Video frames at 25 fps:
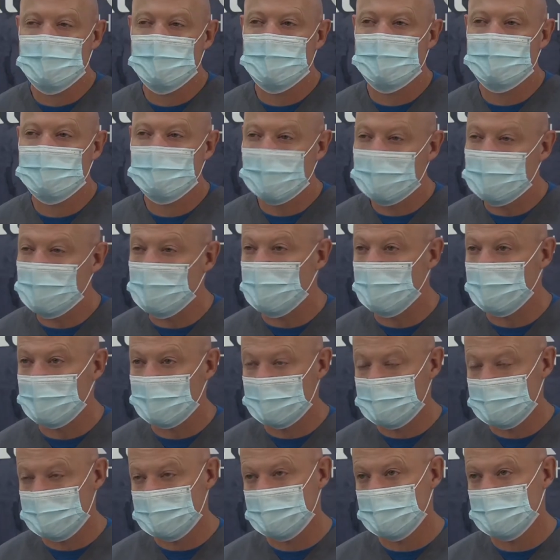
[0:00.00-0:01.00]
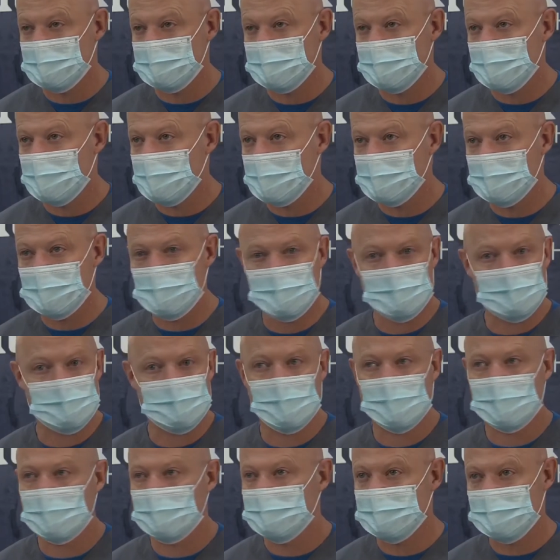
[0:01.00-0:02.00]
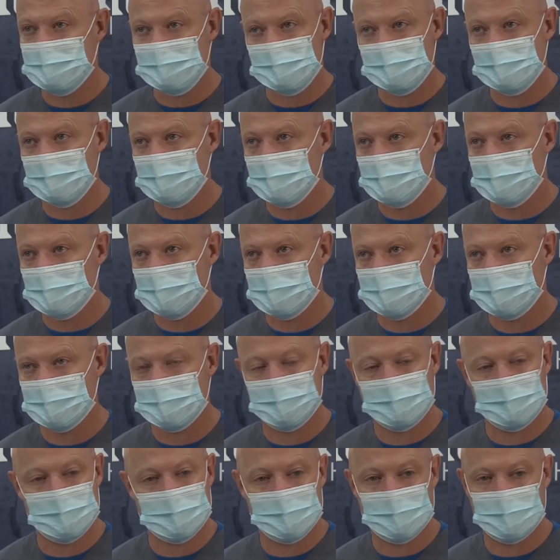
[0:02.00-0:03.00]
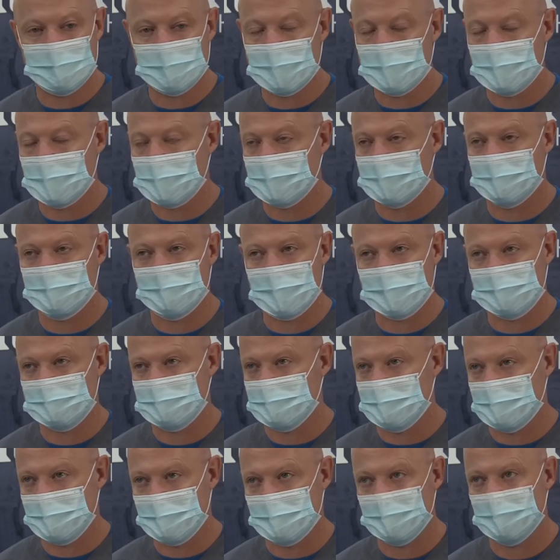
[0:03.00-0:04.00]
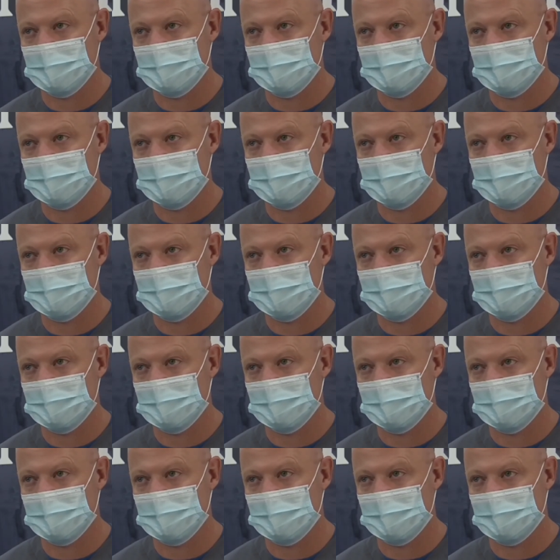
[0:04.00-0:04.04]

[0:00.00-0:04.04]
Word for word: if people want to return to normal, which all of us do, we got to get vaccinated.